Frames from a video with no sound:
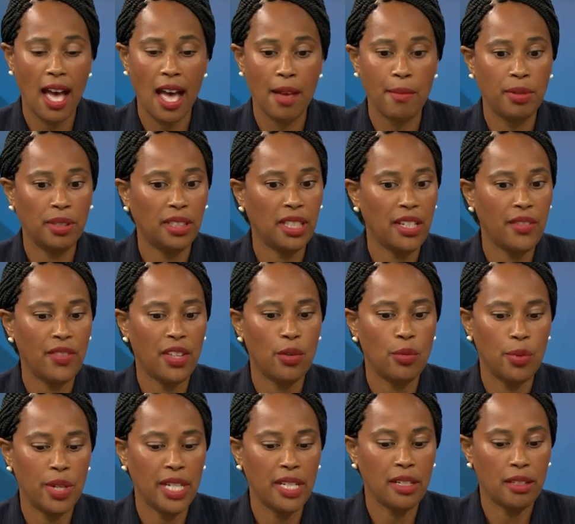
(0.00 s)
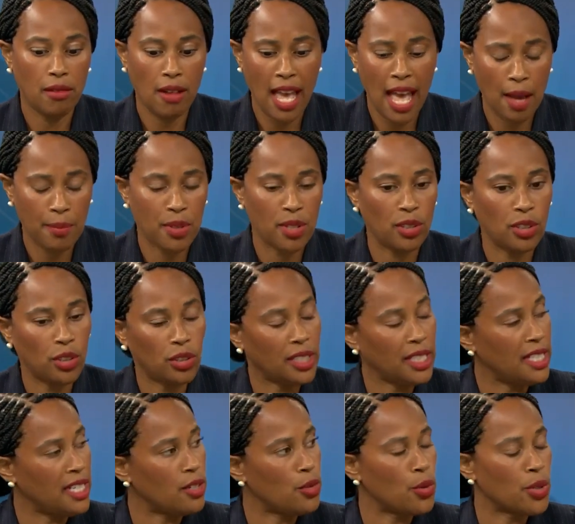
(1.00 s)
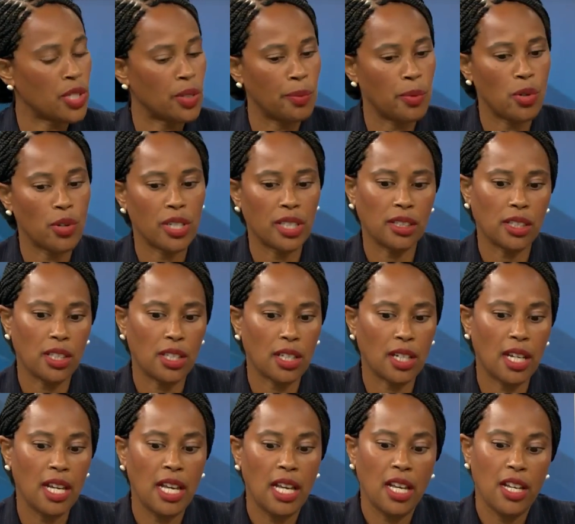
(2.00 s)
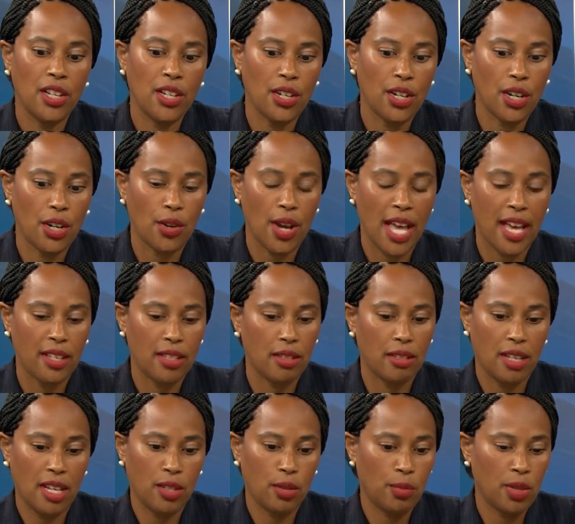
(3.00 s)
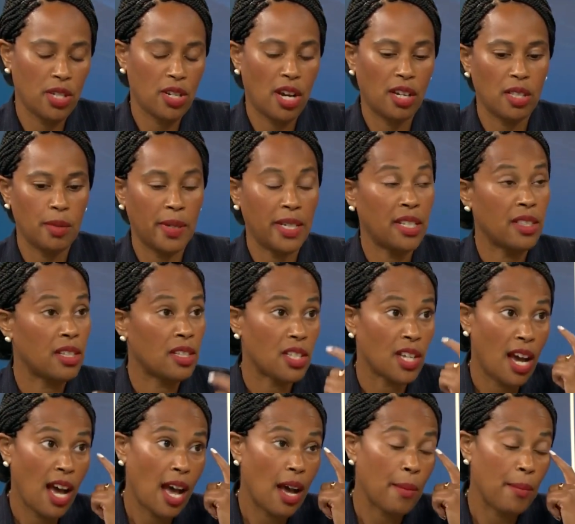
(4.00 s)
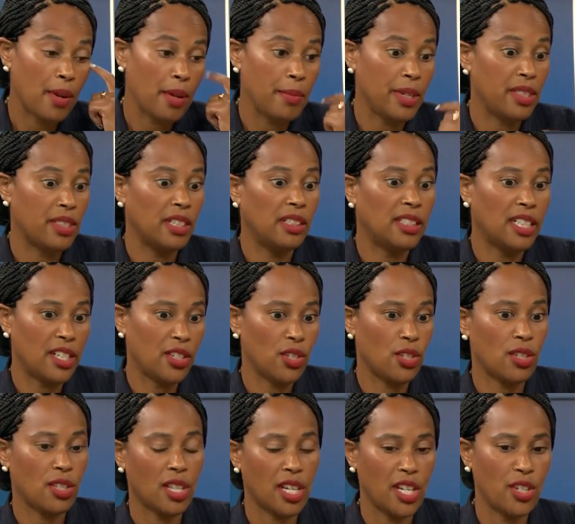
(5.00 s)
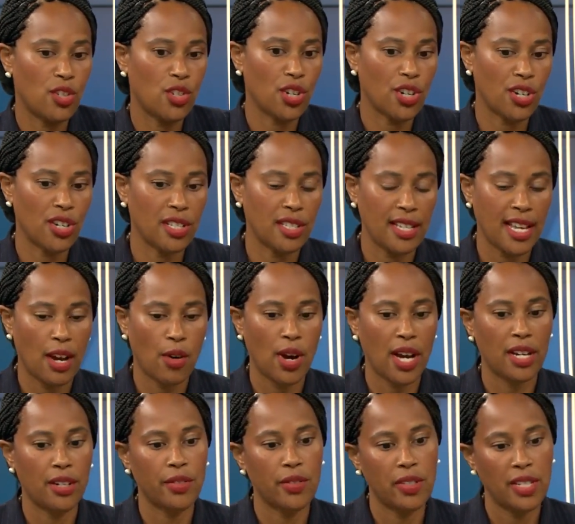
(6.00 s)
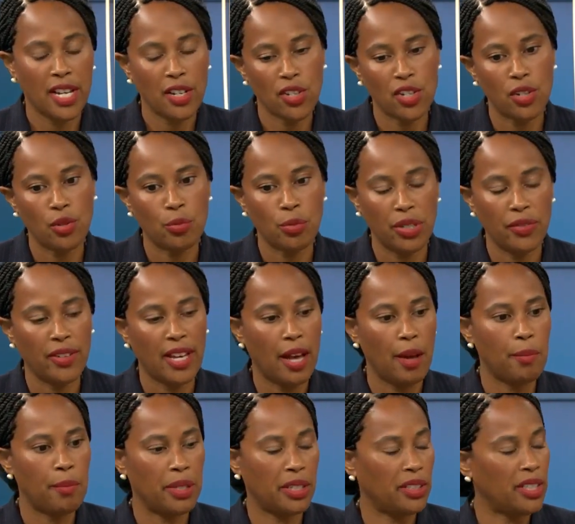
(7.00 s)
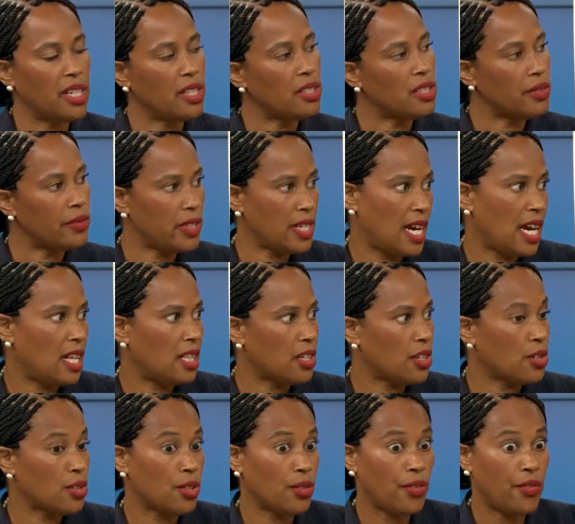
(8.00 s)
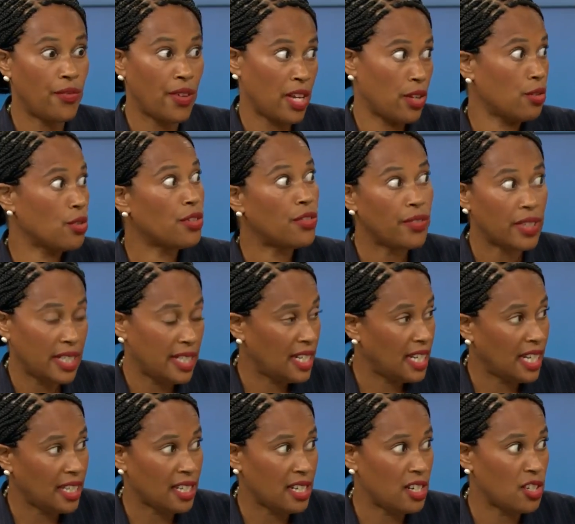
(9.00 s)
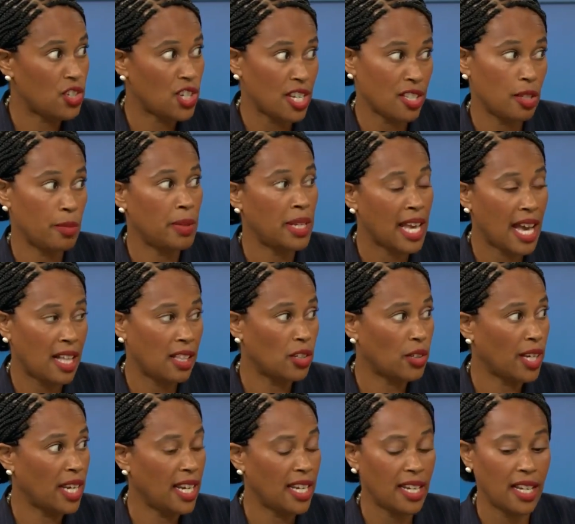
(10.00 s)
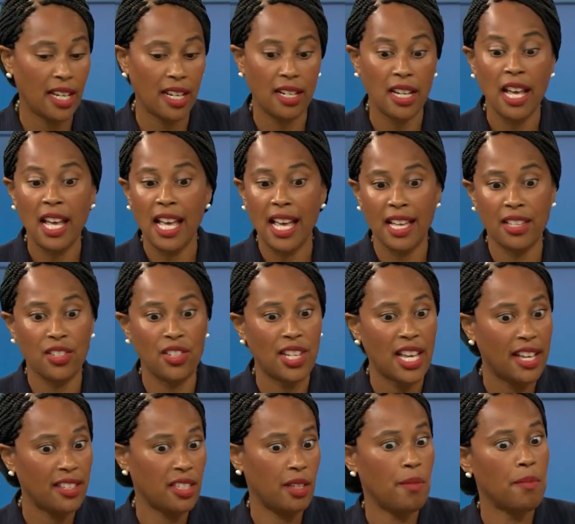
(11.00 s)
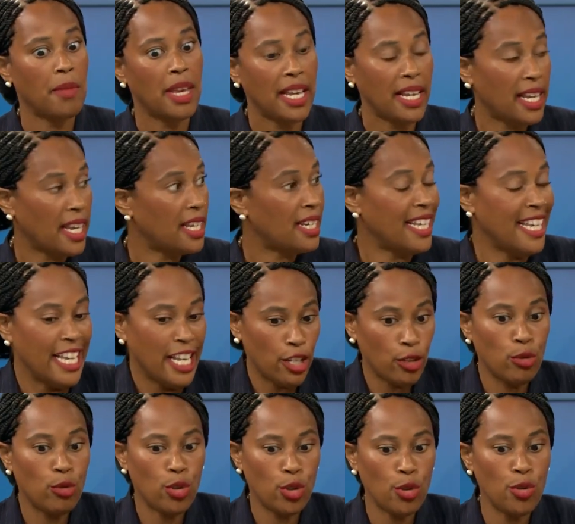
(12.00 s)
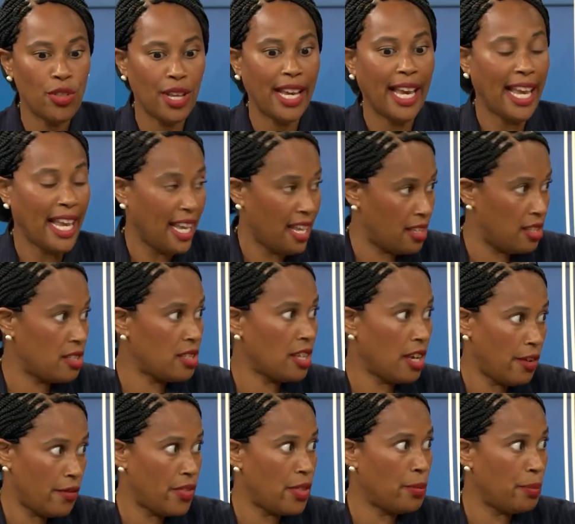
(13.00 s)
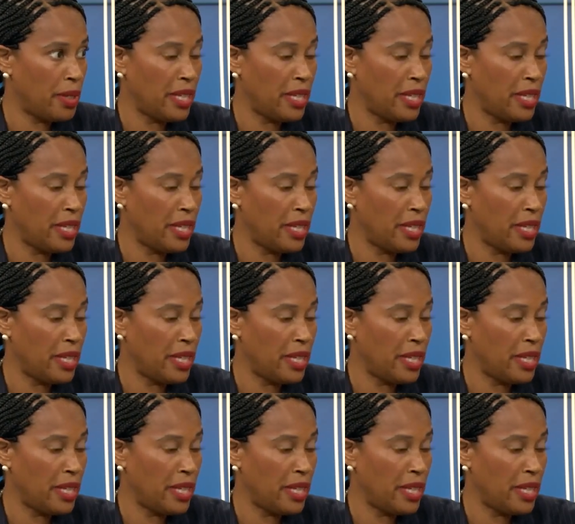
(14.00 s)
I believe that we absolutely need to explore it. Look, you know, as we talked about at the top, I mean, the legislature is now out of session. We've got billions of dollars of federal funding that has yet to be allocated, has yet to make it into the hands of the